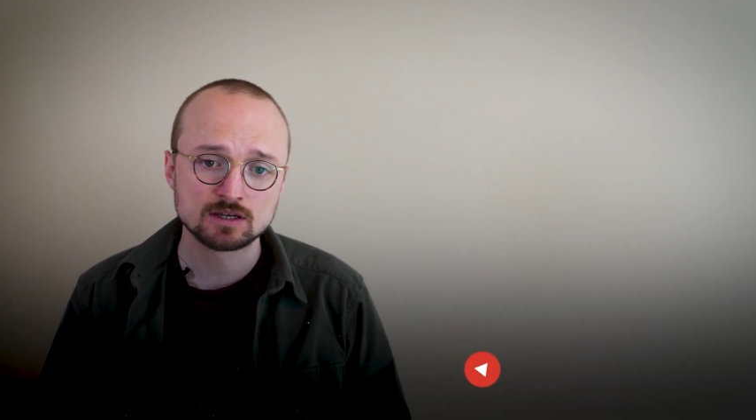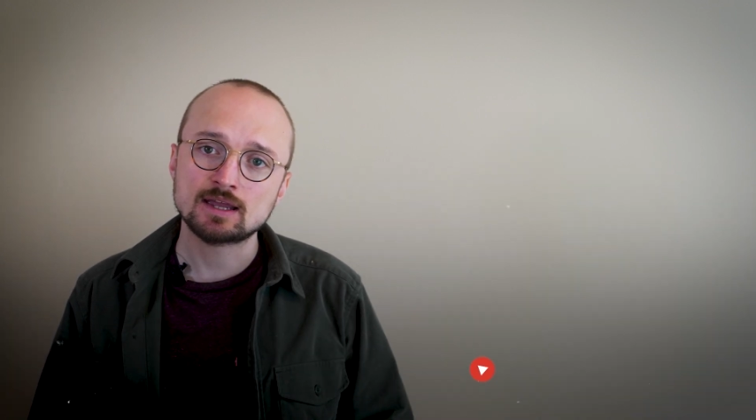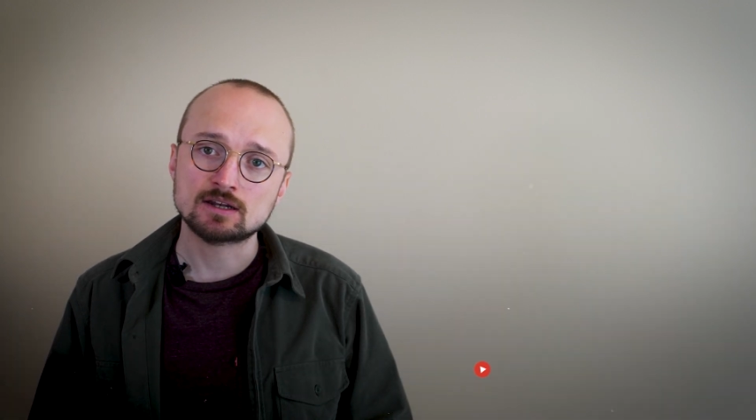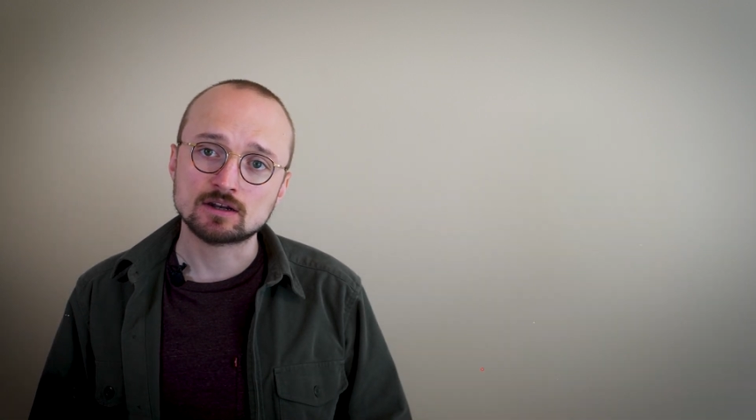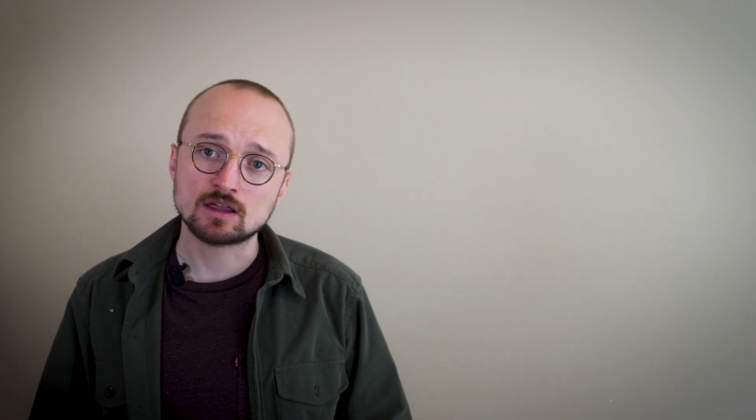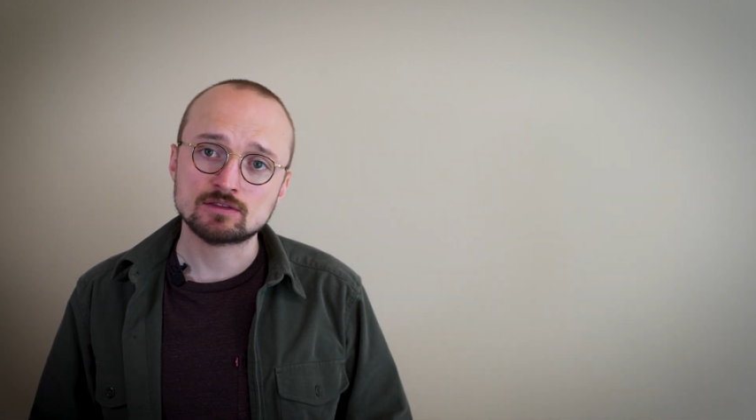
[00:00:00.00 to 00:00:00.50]

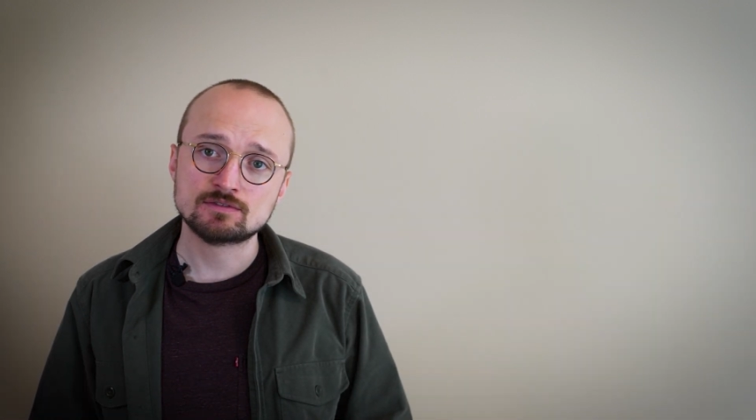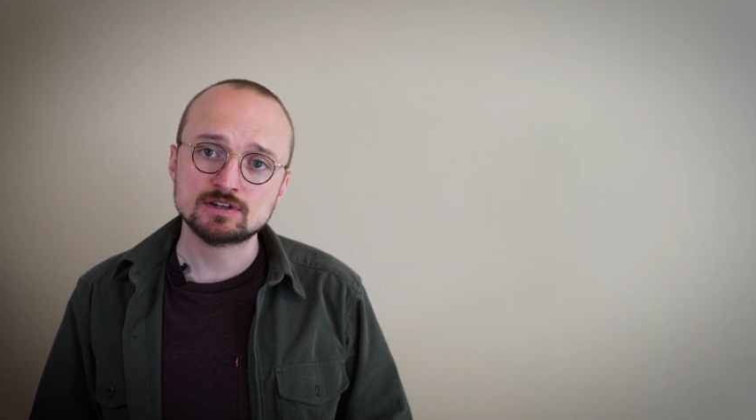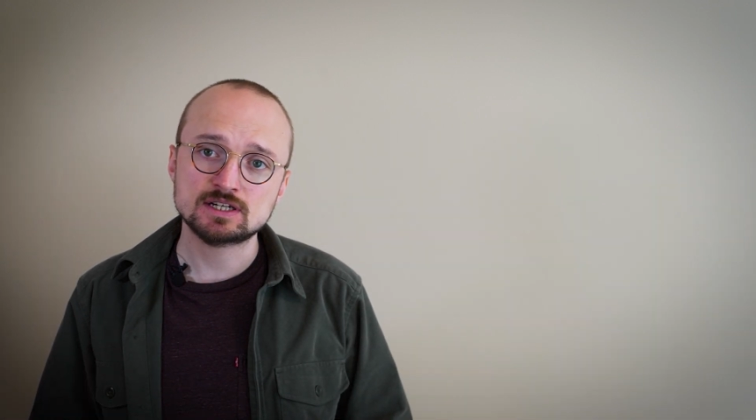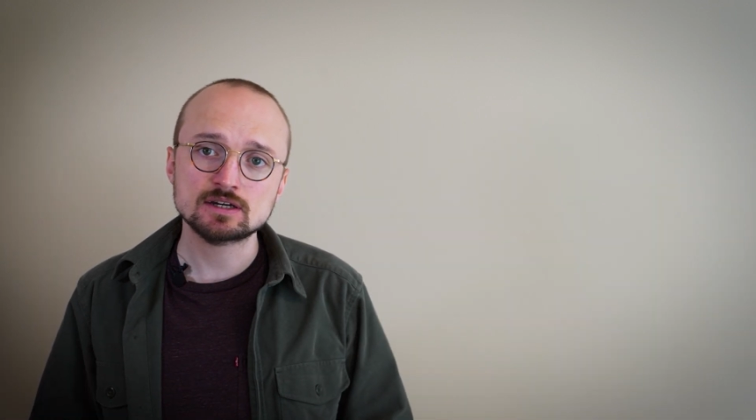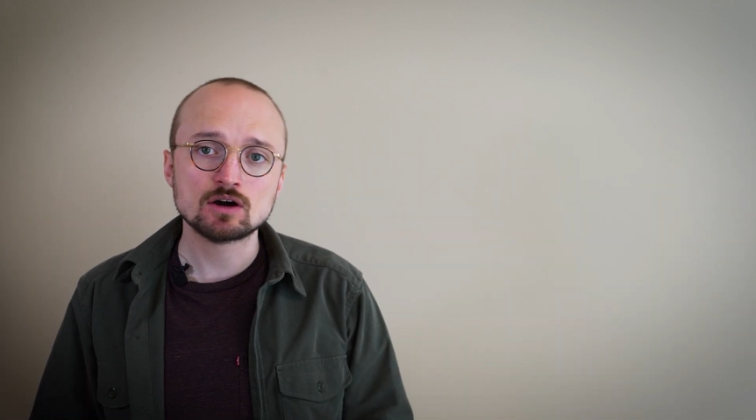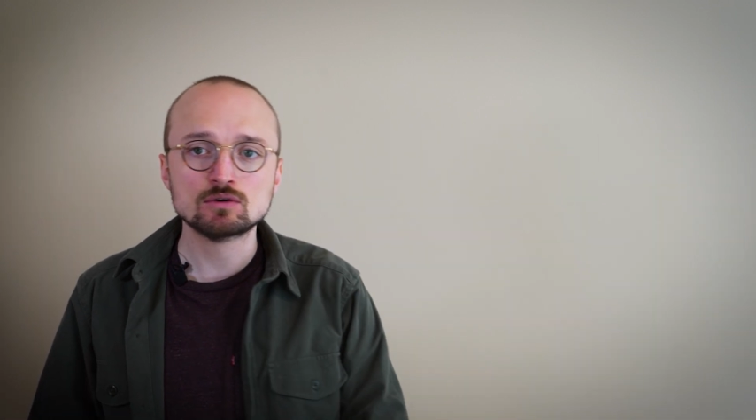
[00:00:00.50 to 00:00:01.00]
in another
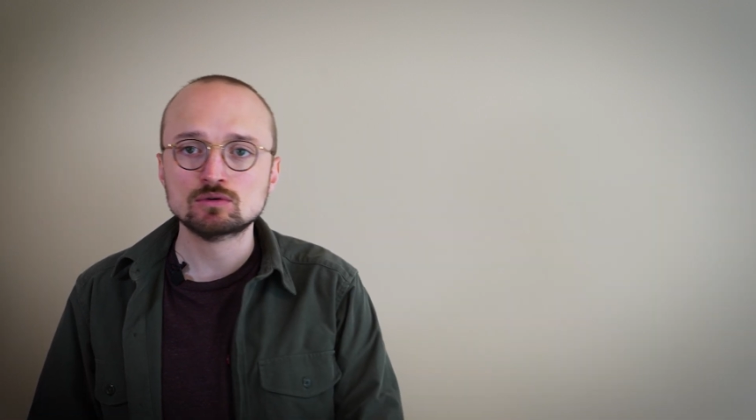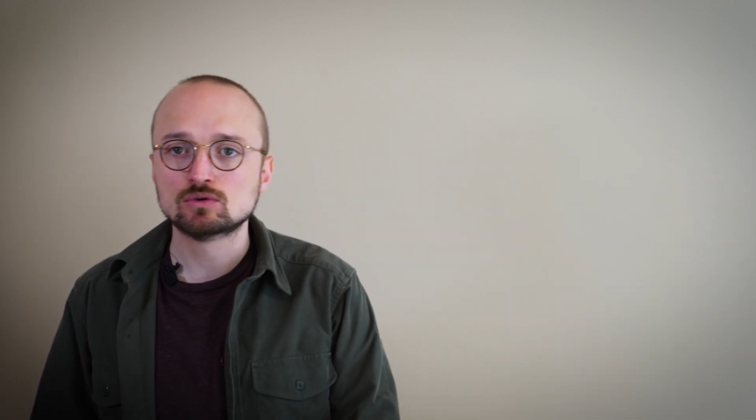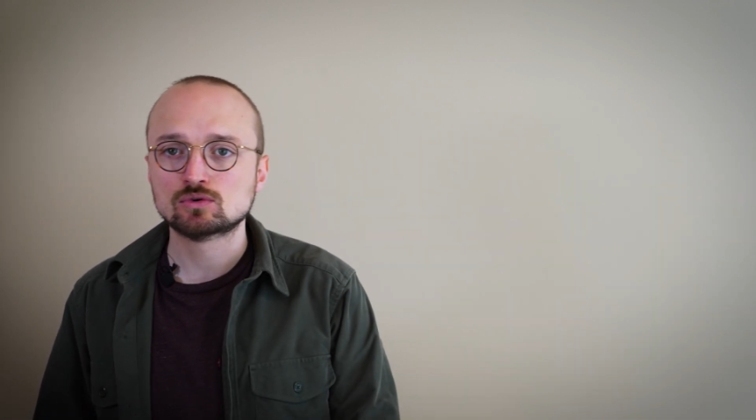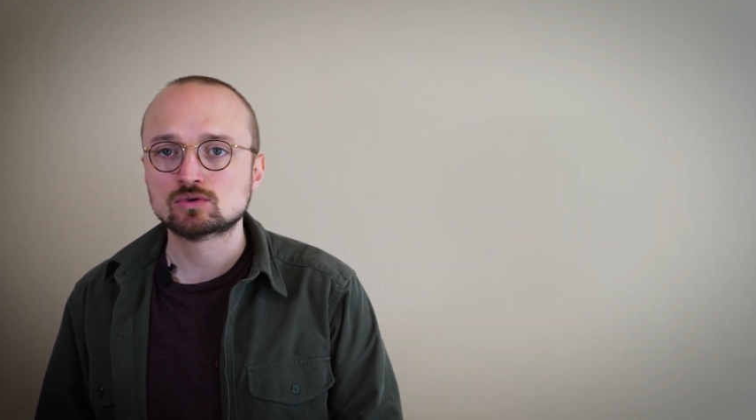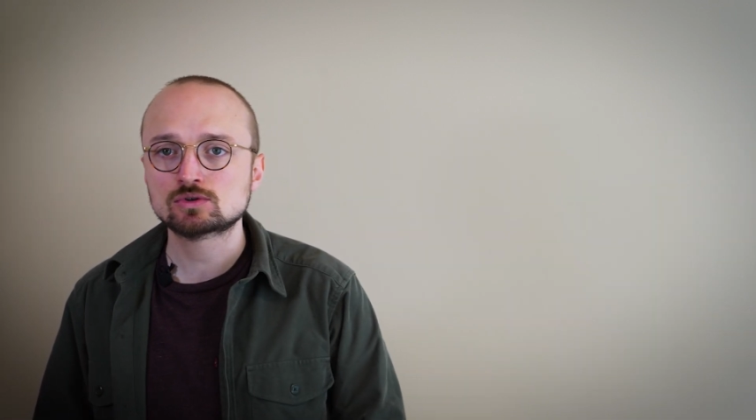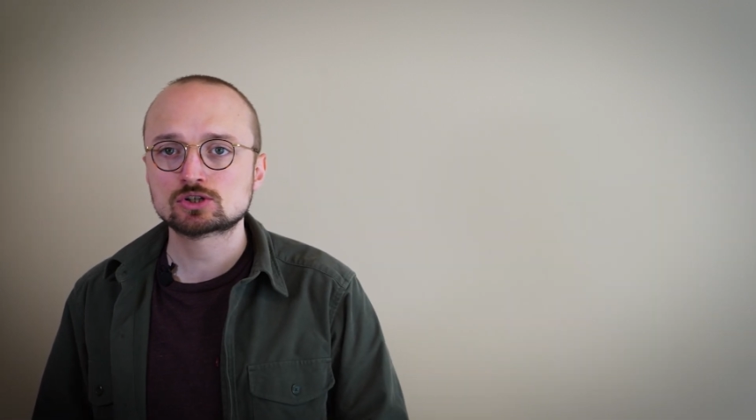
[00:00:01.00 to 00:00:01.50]
video
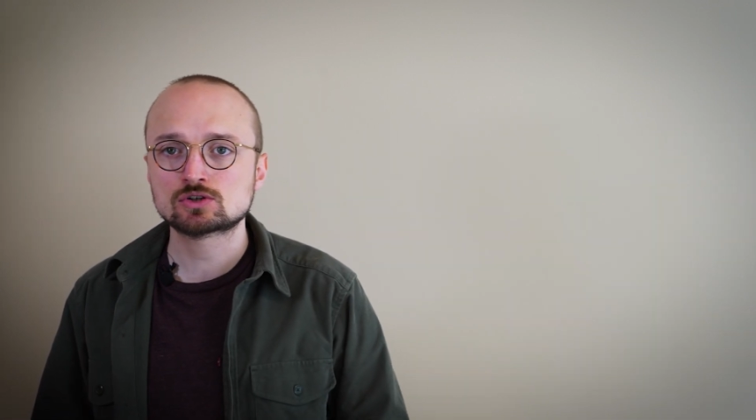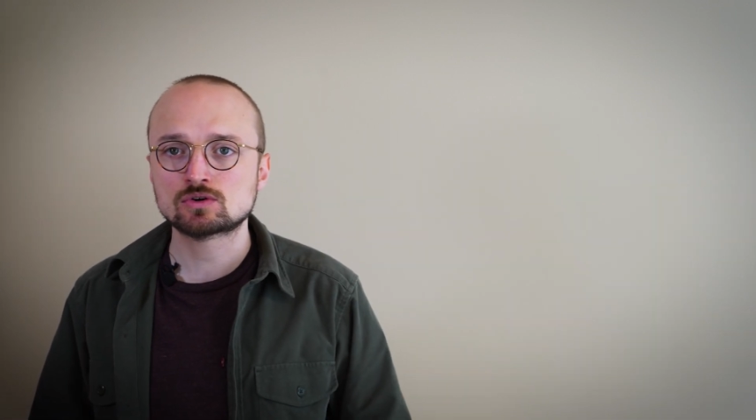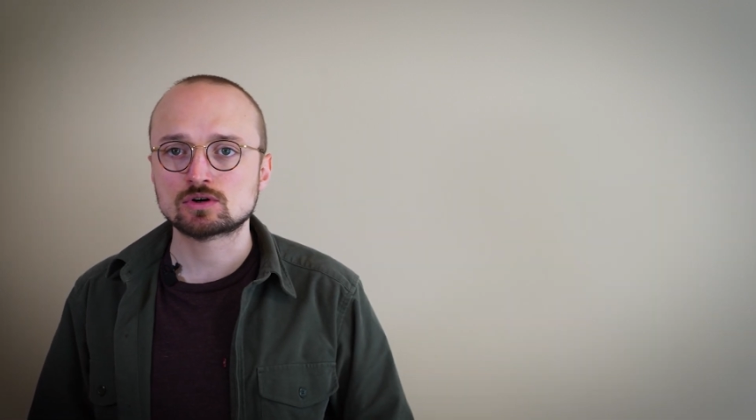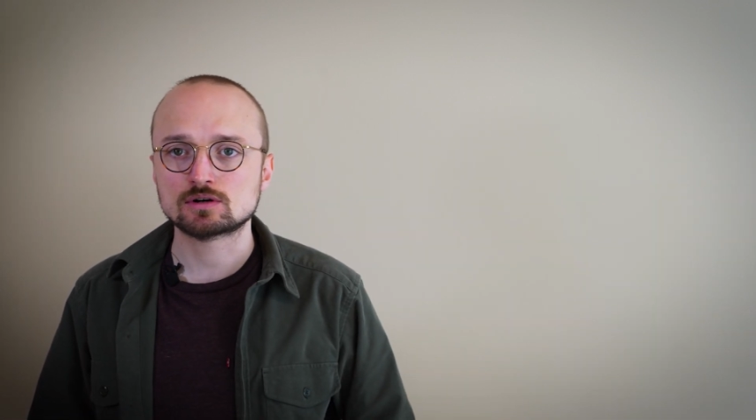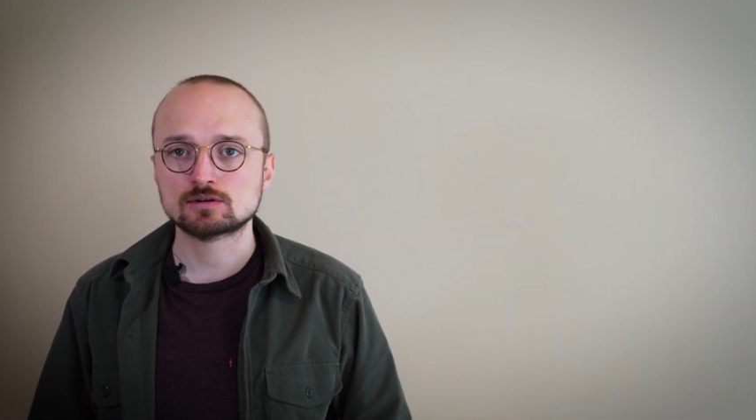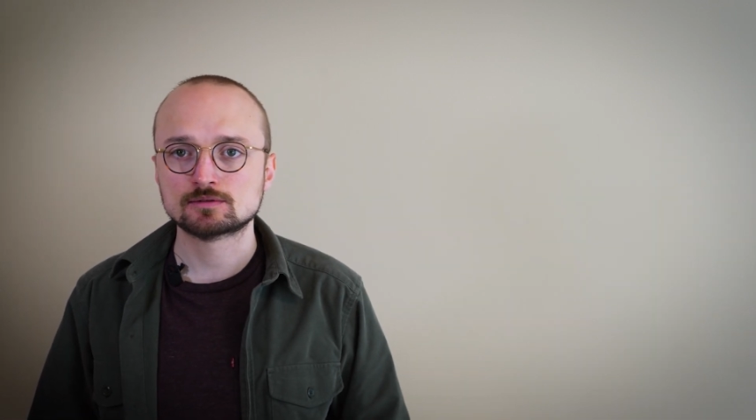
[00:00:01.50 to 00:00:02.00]
or short.